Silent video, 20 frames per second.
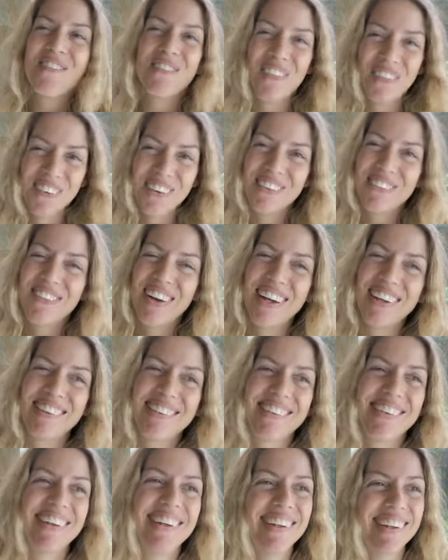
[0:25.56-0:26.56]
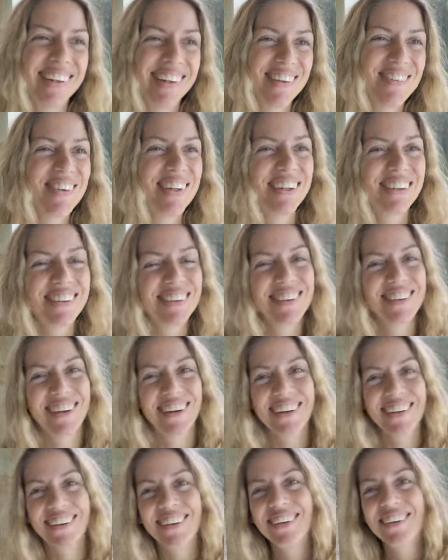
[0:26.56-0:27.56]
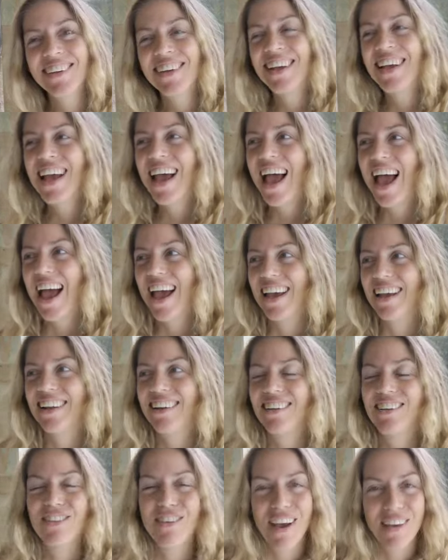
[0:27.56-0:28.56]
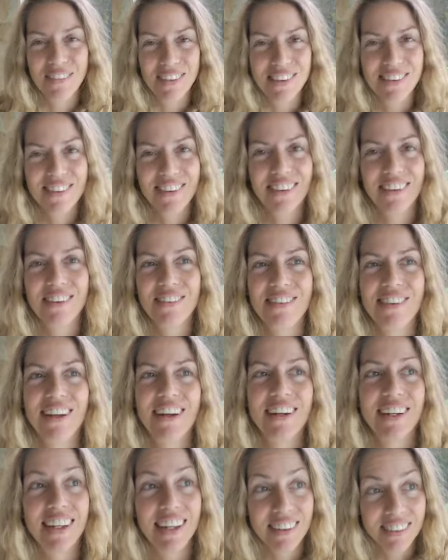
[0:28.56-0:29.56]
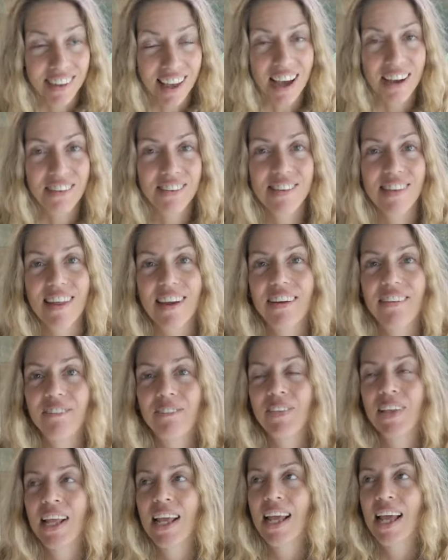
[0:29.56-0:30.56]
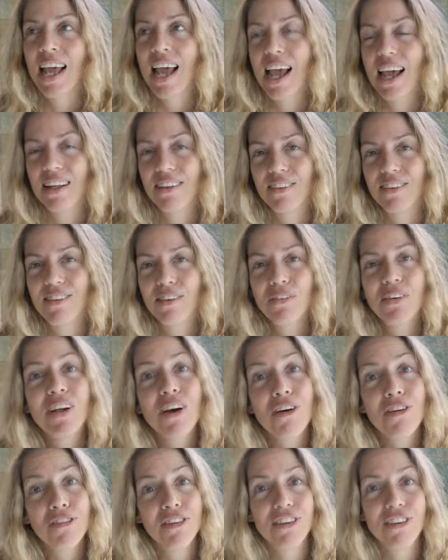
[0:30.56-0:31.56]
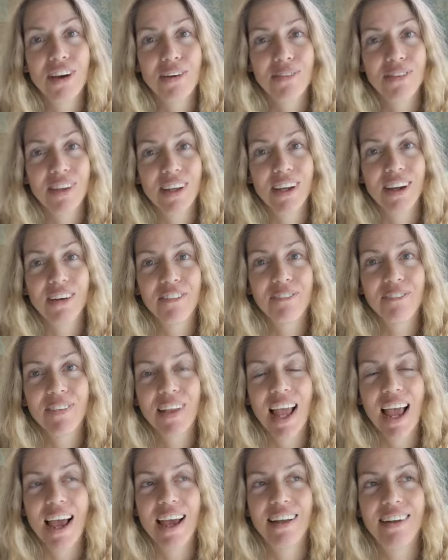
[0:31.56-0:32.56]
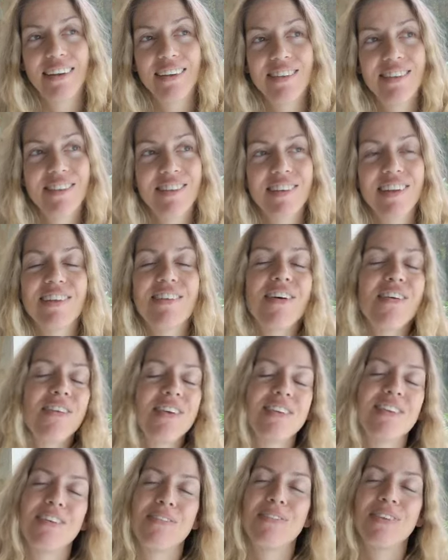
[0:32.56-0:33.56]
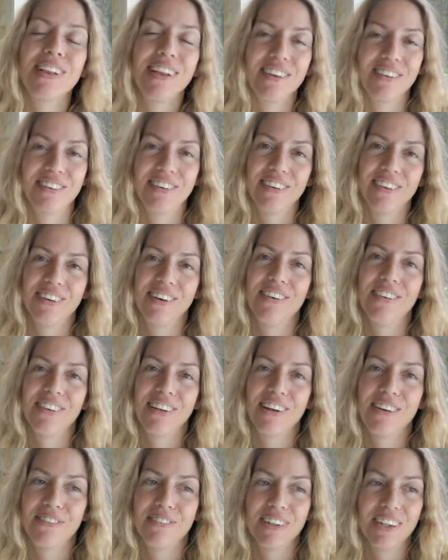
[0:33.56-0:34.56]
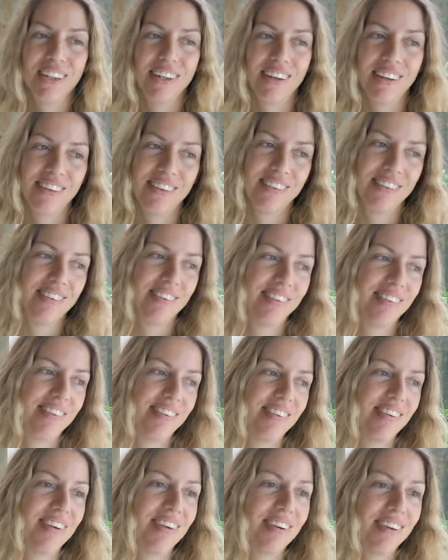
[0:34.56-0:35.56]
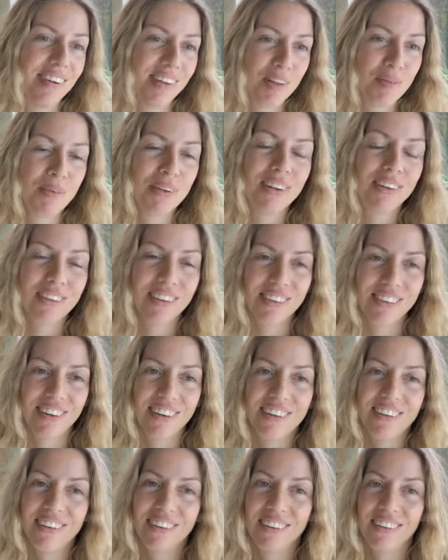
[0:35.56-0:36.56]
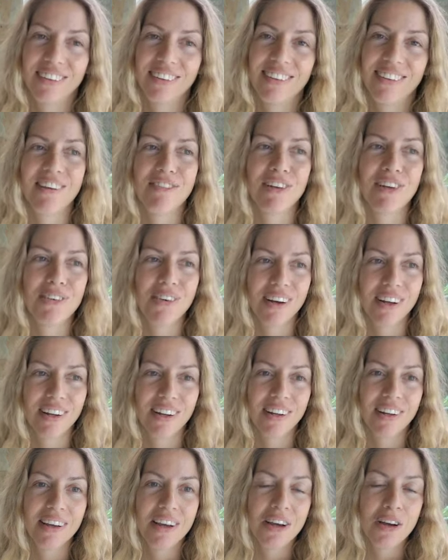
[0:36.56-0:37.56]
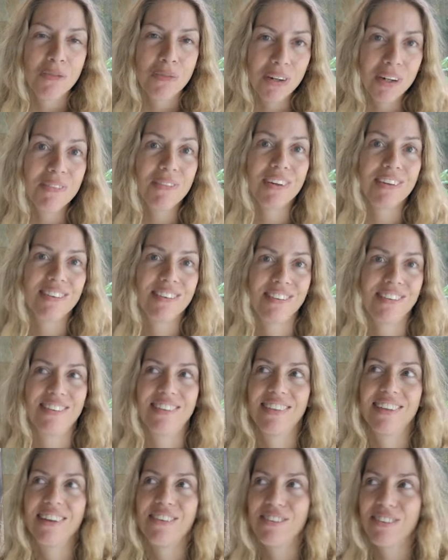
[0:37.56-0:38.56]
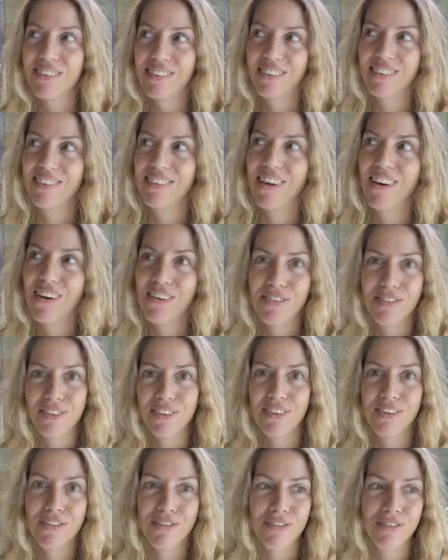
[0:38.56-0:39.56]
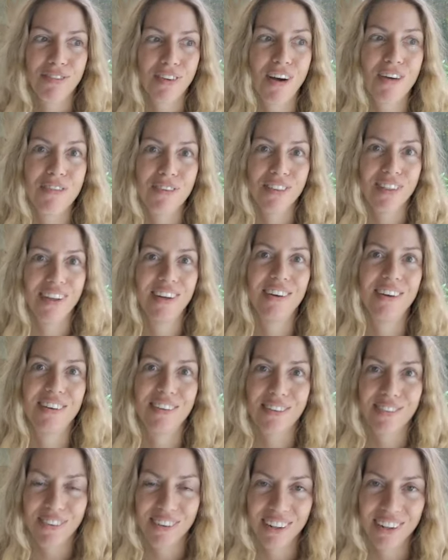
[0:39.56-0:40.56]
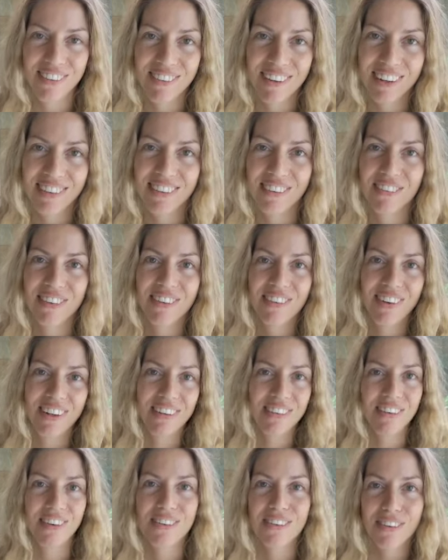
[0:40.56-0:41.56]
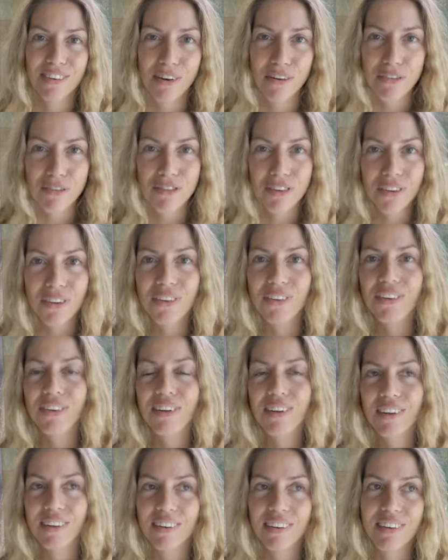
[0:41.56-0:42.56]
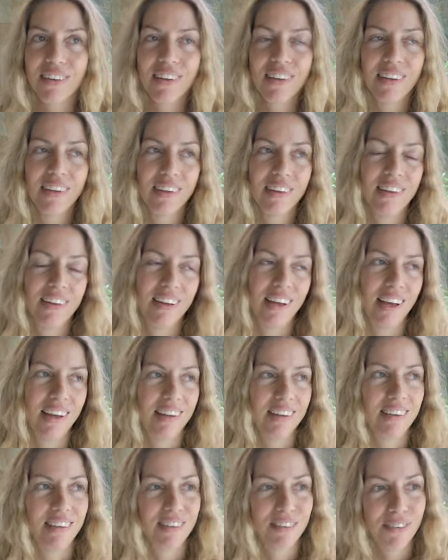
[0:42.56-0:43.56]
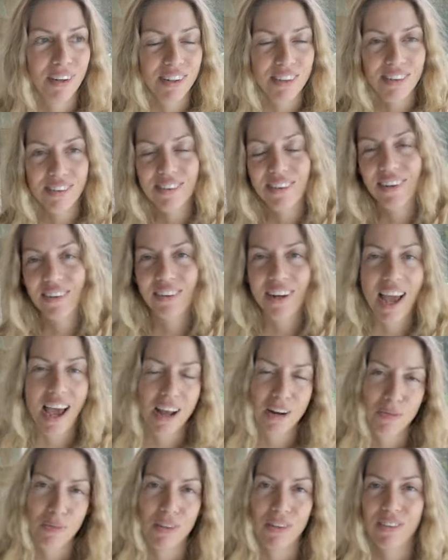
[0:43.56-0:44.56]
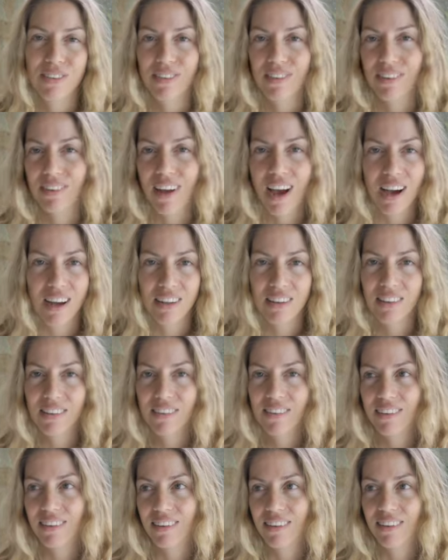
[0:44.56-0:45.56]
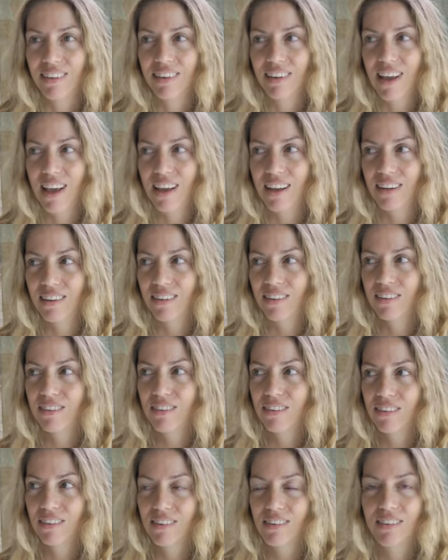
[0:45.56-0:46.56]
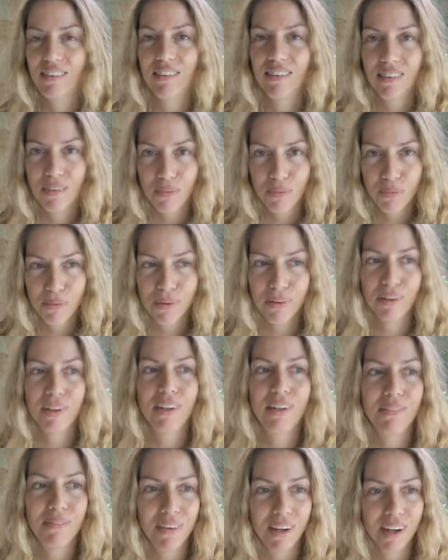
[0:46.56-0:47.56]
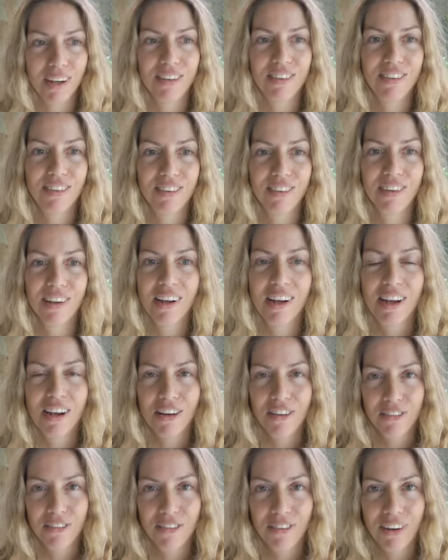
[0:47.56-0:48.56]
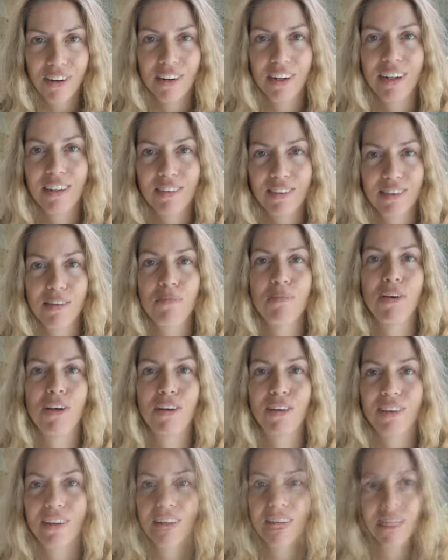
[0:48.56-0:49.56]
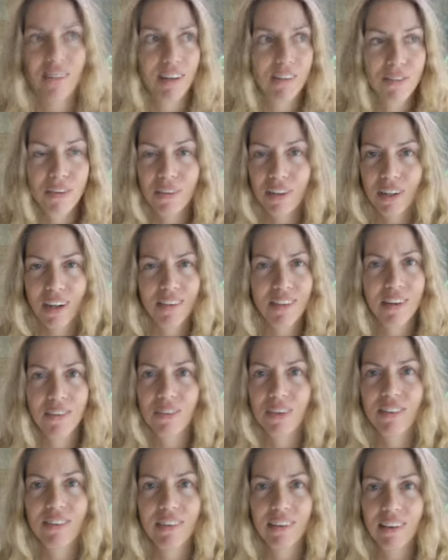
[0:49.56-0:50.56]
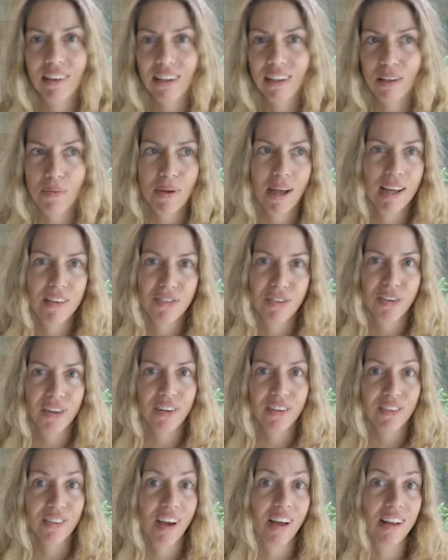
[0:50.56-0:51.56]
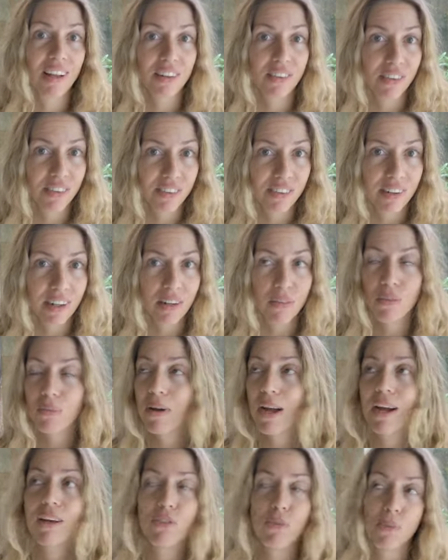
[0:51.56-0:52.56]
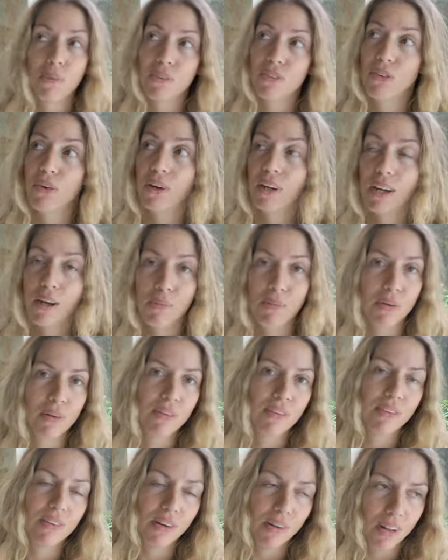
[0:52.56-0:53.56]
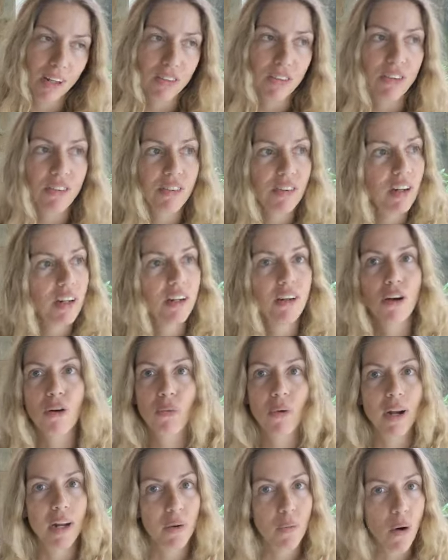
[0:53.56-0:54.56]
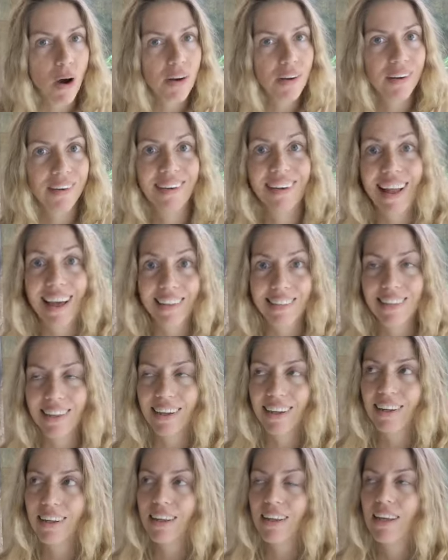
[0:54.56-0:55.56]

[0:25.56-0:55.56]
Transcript: Born and raised in the middle of the jungle, and his family still lives there, and he has a house there. And so we go a few times a year. And it's, it's always a pleasure to go there because you're in the middle of the jungle. Everyone pretty much just lives off of, off of the earth, pretty much. Everyone grows their own food and, and raises their own animals and hunts, and, and it's pretty much very simple. They've only, I think recently in the past few years, got electricity. When my husband was growing up, there was no electricity, no running water, nothing.